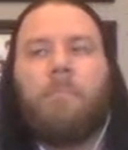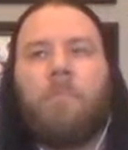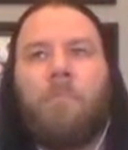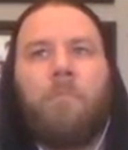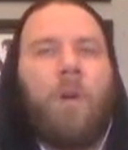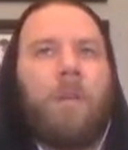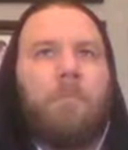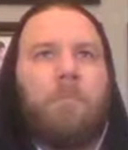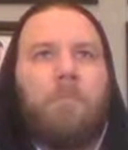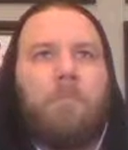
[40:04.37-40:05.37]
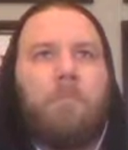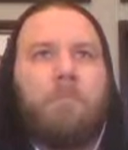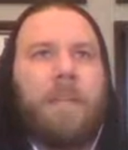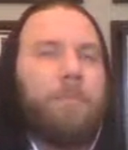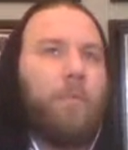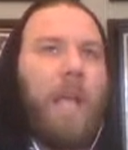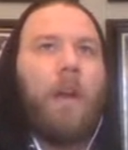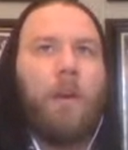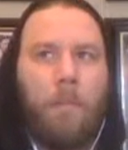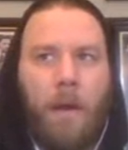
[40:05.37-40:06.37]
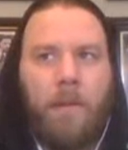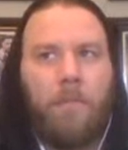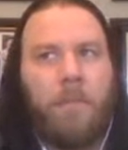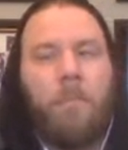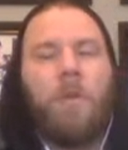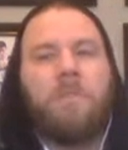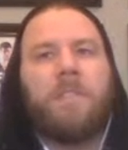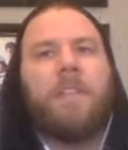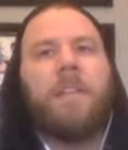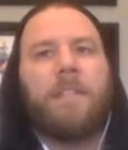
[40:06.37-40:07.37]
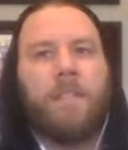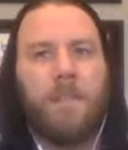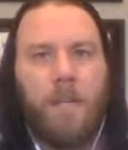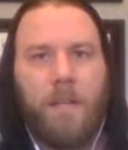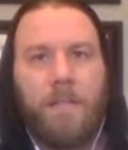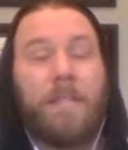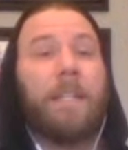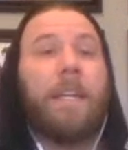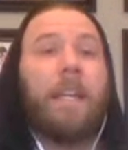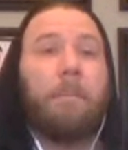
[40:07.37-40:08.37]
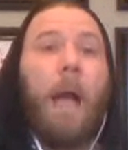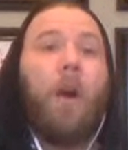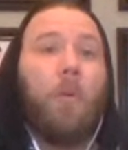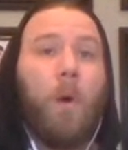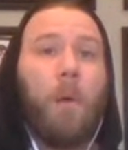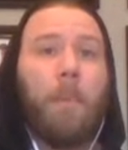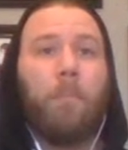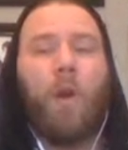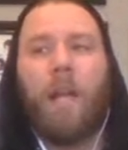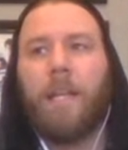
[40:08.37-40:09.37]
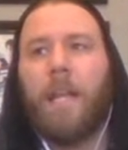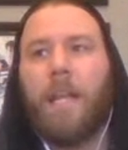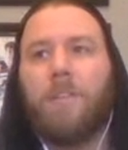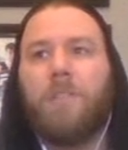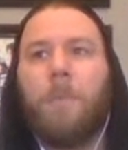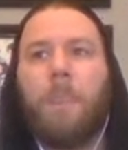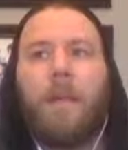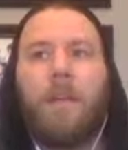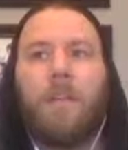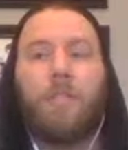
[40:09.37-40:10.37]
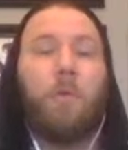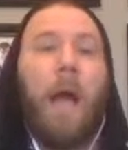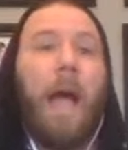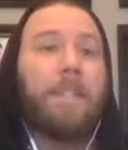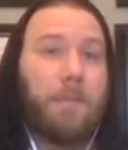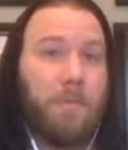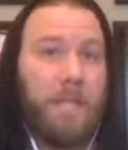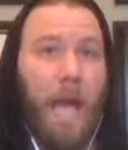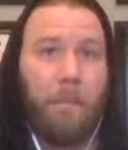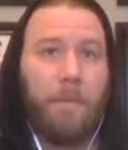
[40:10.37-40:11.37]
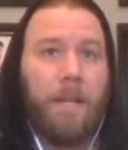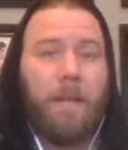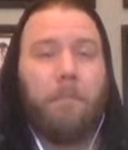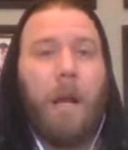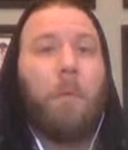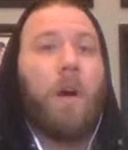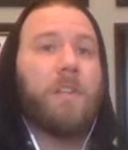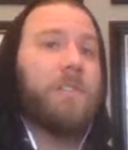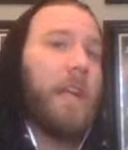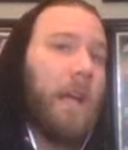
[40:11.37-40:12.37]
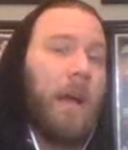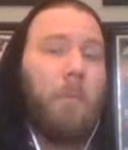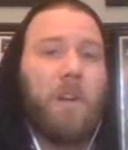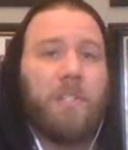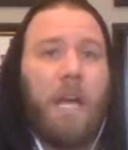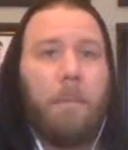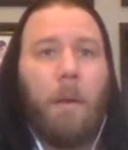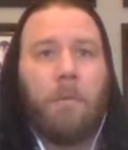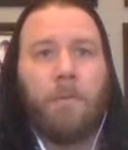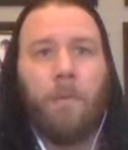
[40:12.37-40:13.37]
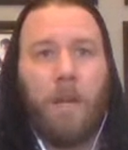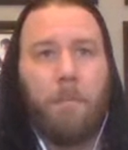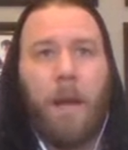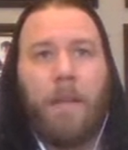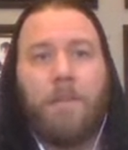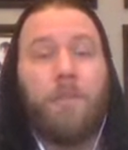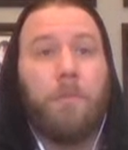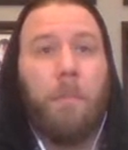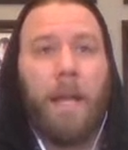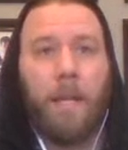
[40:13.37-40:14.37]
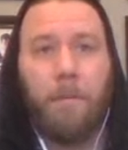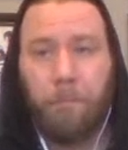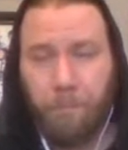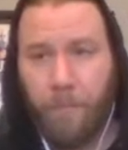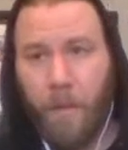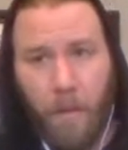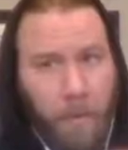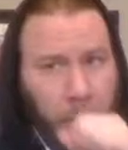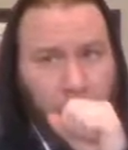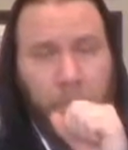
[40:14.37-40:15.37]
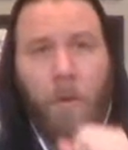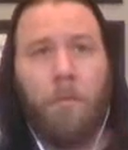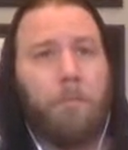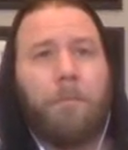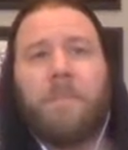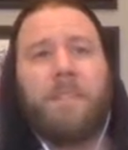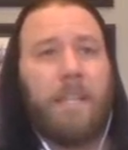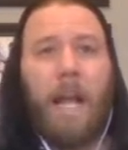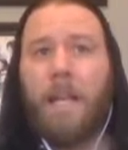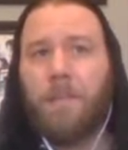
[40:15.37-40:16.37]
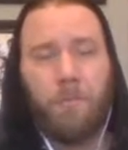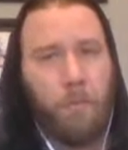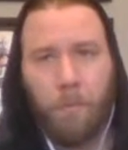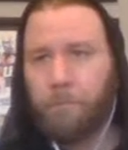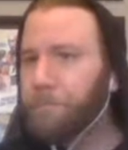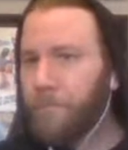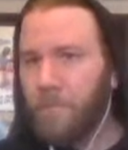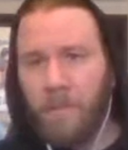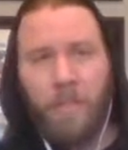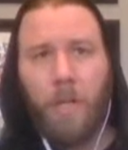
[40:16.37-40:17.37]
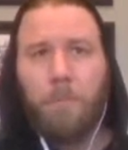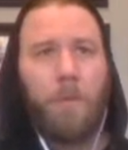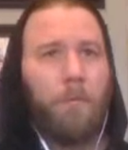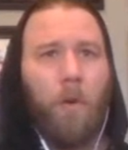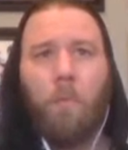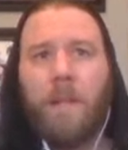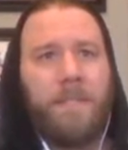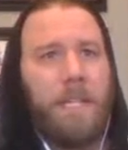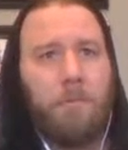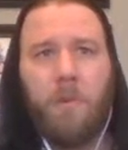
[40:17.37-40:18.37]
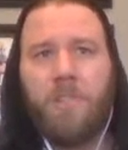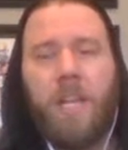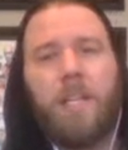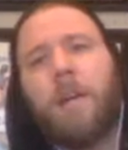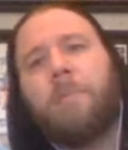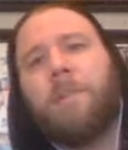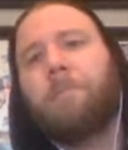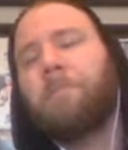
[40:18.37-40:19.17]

what people care about here the most, and it's Sting getting powerbombed by Brian Cage. So as this was happening, I watched Dynamite with a friend of mine, this dude Mike. I've known him since like high school. Comes over on Wednesdays to watch AEW.